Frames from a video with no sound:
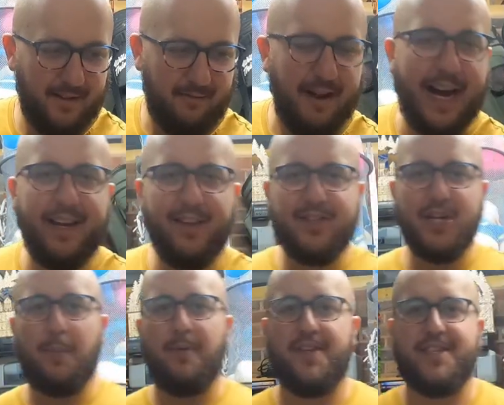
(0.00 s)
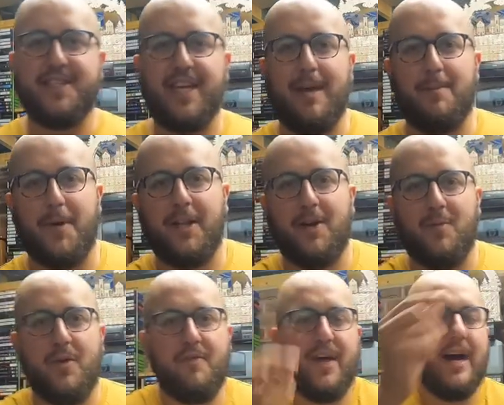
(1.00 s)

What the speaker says: Right at the top of the skip, along with